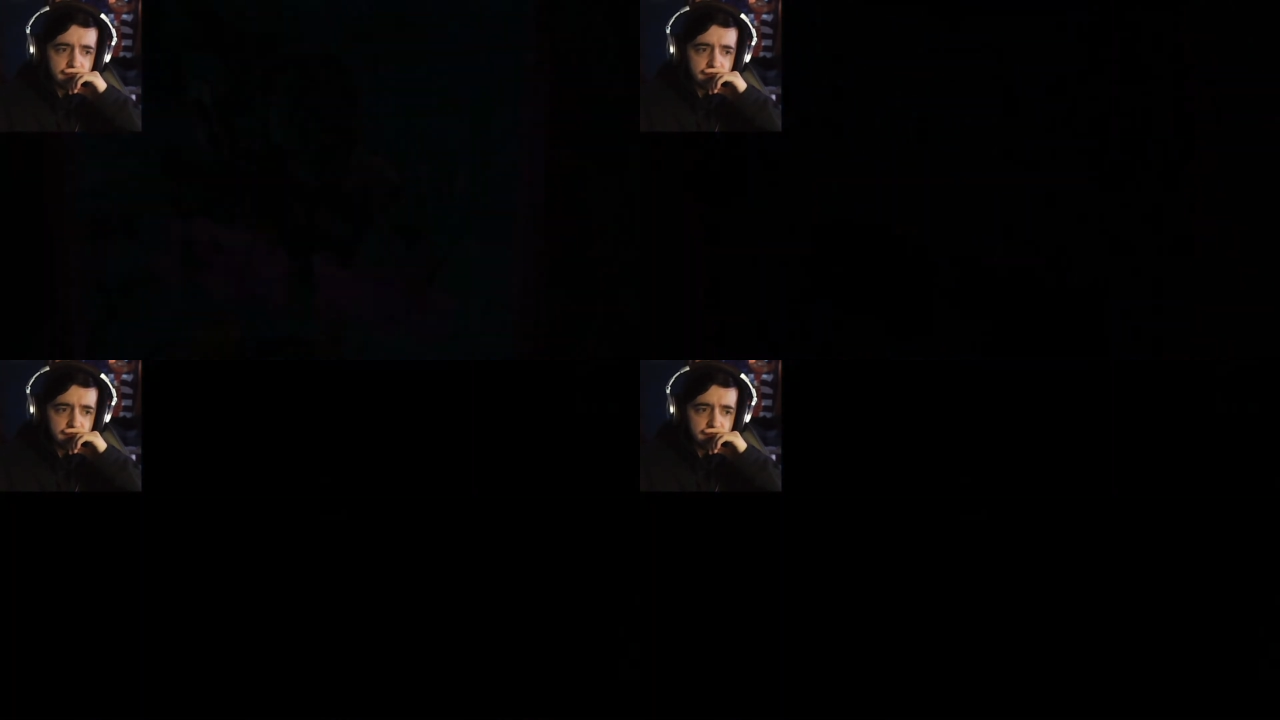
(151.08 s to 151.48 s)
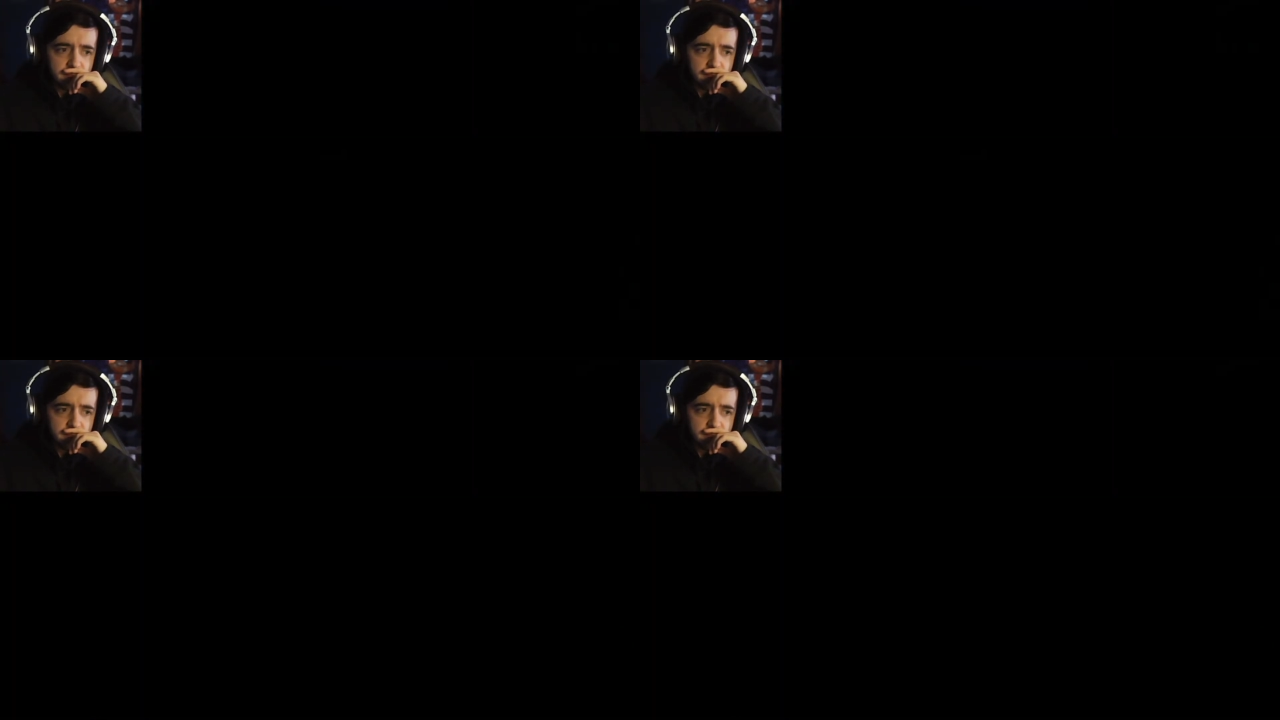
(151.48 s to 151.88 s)

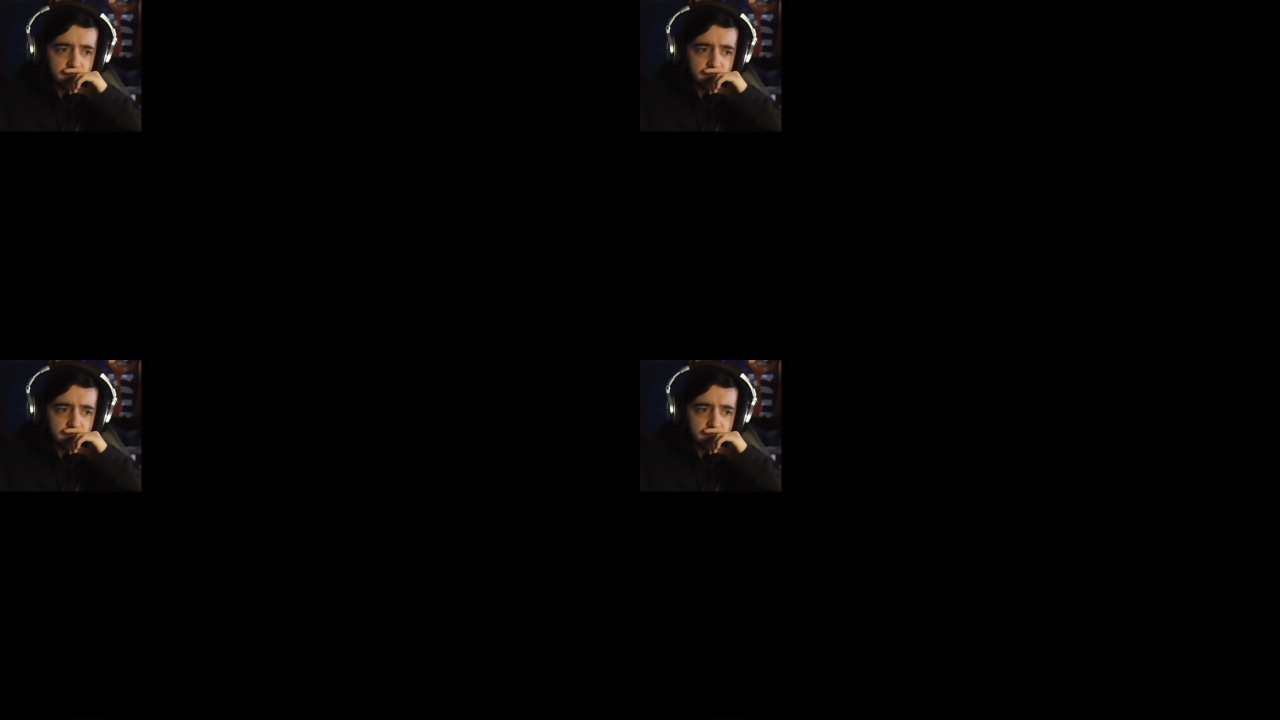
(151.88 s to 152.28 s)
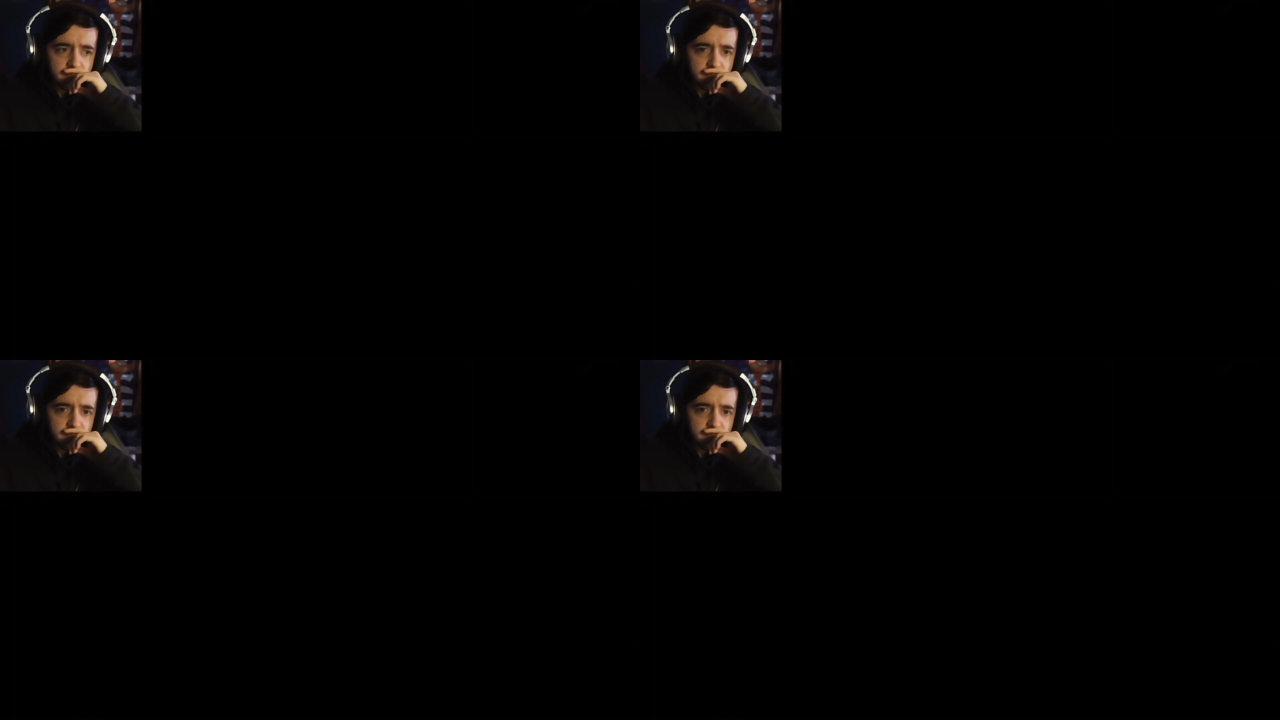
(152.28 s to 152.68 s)

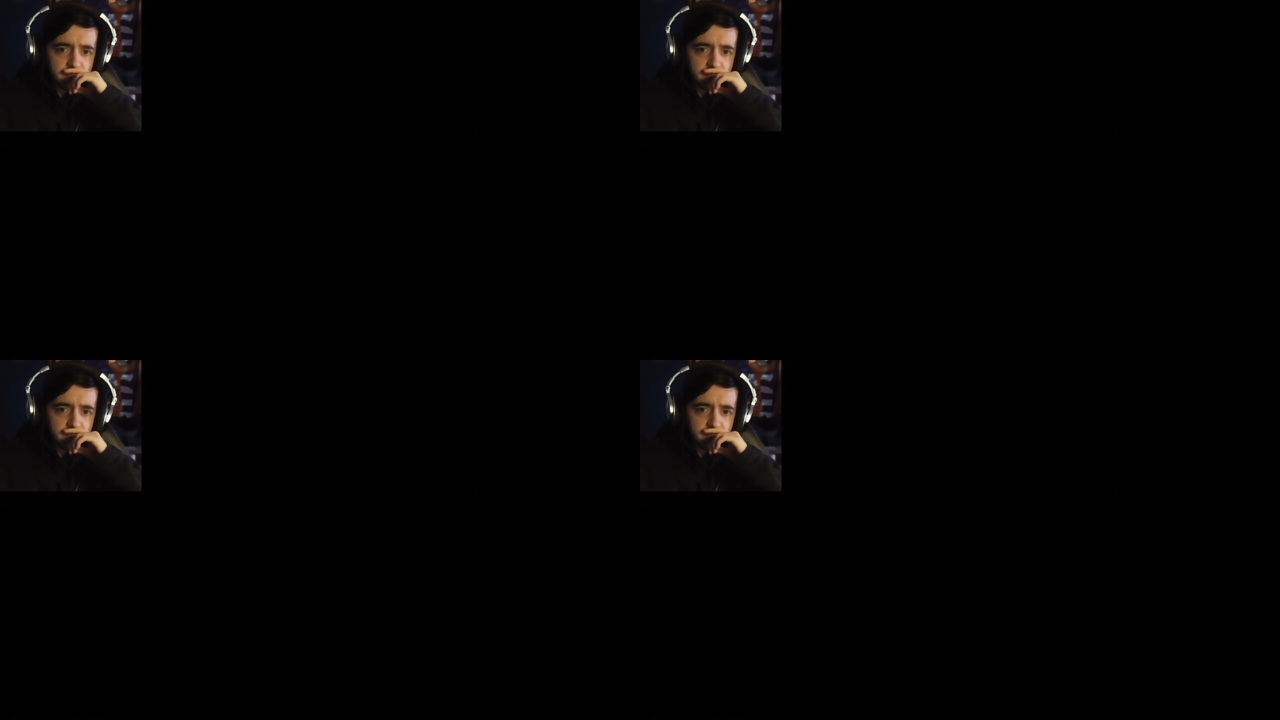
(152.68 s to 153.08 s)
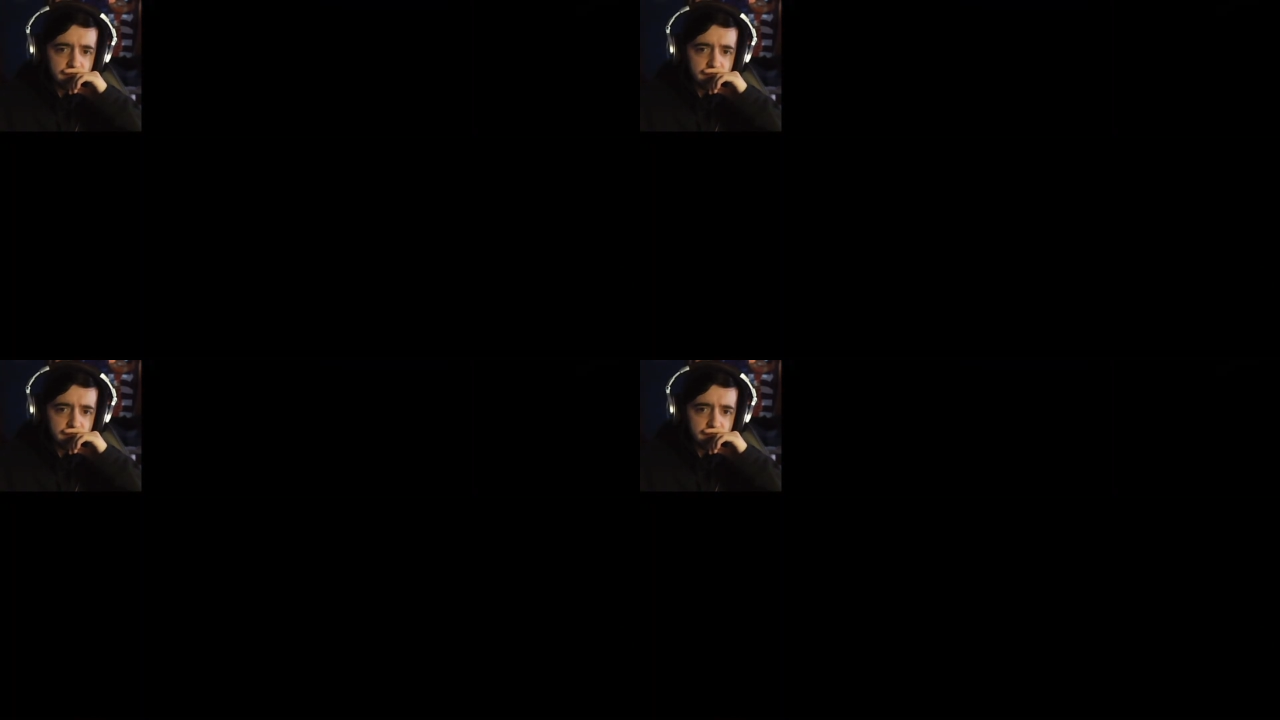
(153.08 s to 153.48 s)

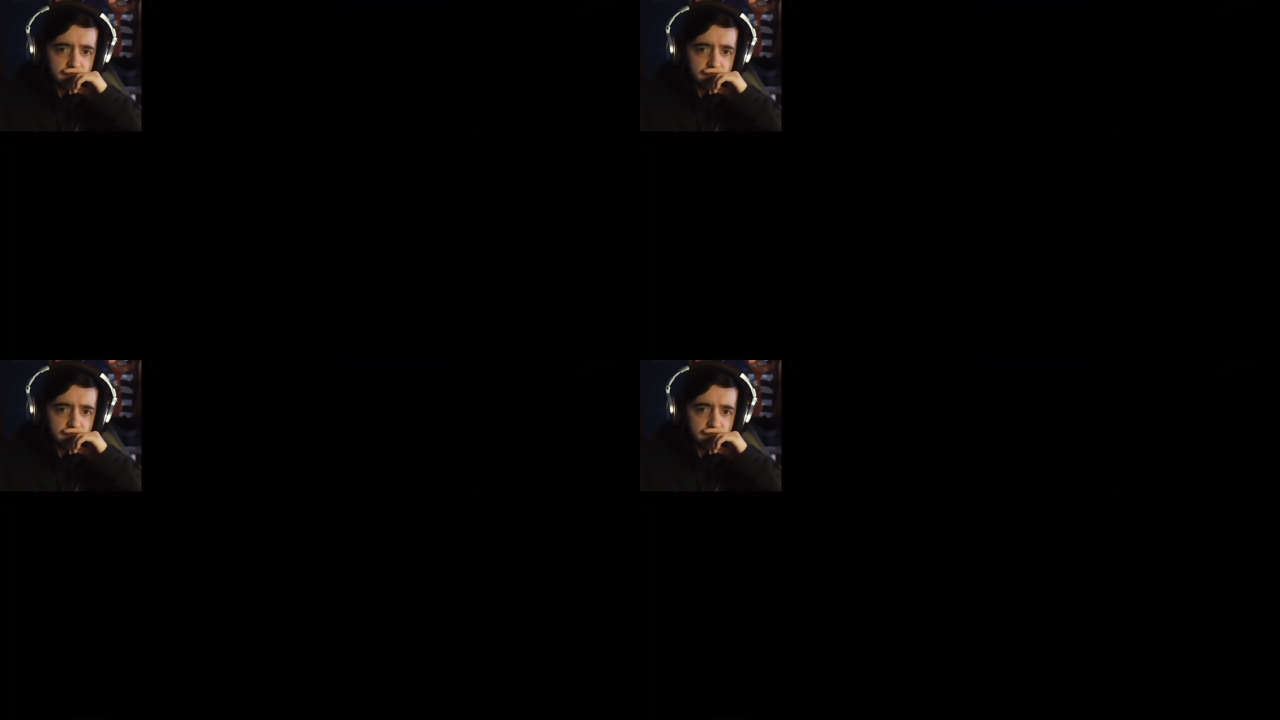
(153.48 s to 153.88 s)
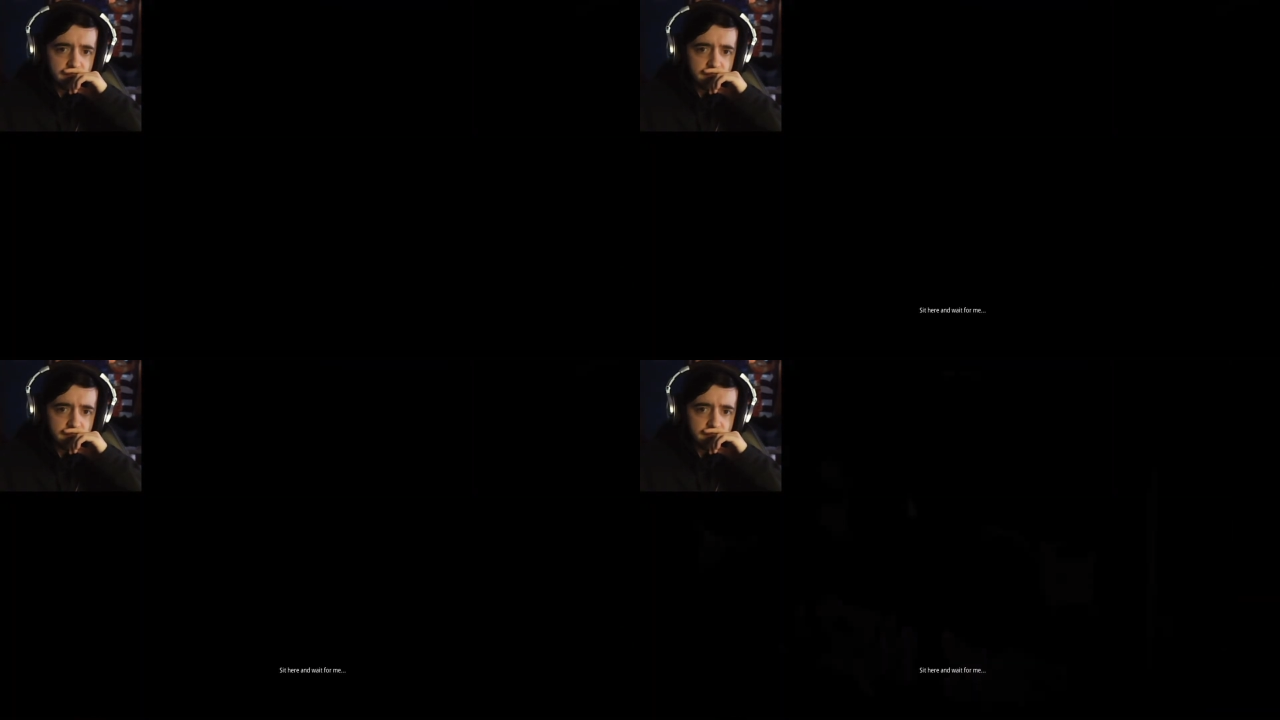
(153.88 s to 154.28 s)
Nothing is said.